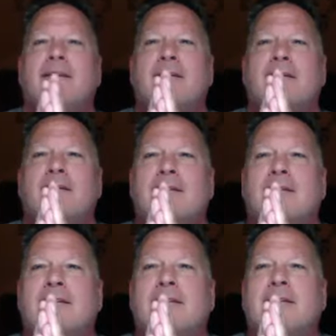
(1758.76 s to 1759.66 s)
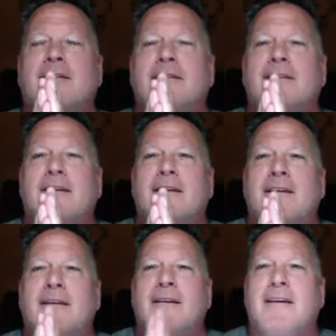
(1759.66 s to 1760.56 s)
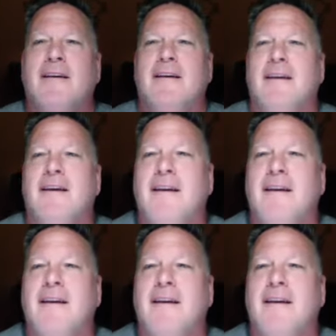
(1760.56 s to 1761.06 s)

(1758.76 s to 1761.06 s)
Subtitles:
Nobody speaks.